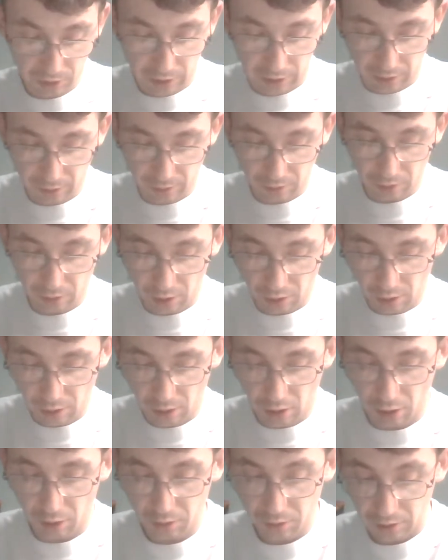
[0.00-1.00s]
get
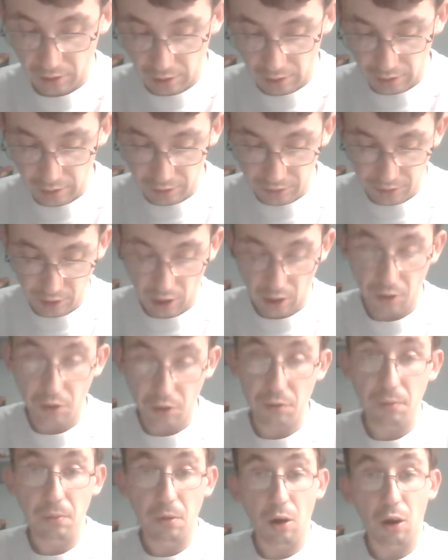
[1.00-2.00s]

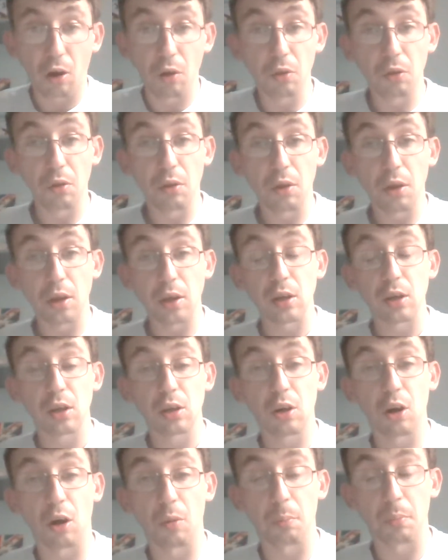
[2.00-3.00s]
done on the
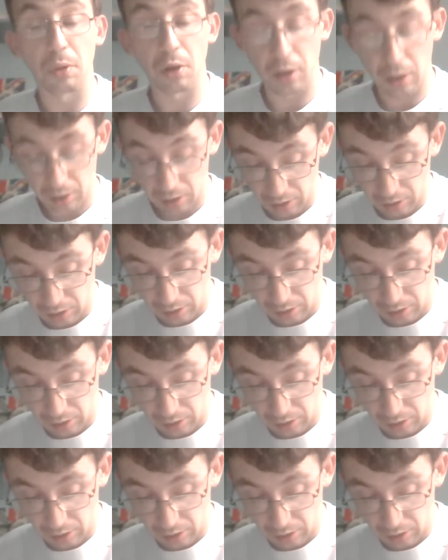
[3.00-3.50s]
cockpit